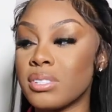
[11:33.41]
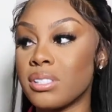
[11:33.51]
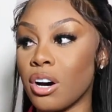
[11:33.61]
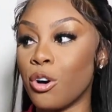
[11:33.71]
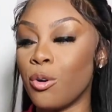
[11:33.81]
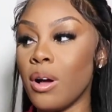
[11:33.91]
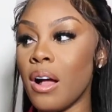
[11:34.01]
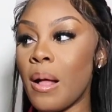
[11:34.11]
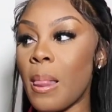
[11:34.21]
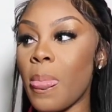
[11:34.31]
So
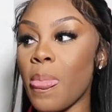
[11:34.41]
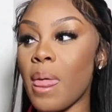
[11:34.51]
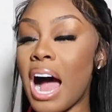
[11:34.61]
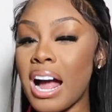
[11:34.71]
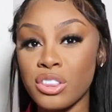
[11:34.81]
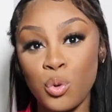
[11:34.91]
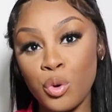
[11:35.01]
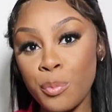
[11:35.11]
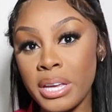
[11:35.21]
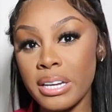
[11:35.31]
I got the
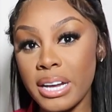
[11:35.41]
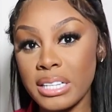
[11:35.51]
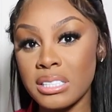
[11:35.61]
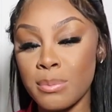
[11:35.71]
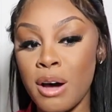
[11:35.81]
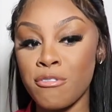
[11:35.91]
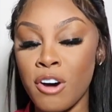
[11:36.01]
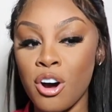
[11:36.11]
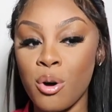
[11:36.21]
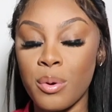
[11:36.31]
room key next to my
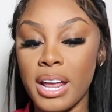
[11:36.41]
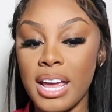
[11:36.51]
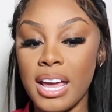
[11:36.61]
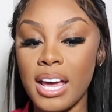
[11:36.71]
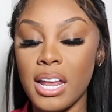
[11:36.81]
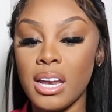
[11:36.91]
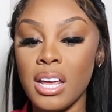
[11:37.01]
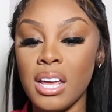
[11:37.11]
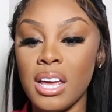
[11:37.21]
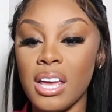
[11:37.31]
phone, and
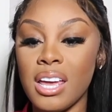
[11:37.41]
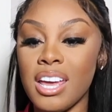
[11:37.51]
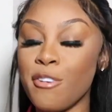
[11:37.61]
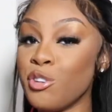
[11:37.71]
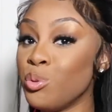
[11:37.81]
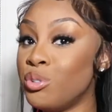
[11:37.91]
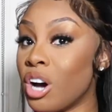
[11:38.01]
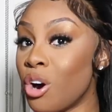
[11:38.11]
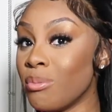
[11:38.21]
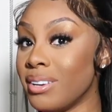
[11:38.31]
if you
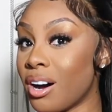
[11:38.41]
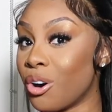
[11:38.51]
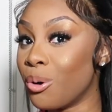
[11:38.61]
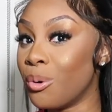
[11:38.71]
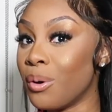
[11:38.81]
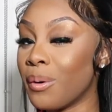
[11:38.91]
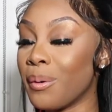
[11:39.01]
don't know,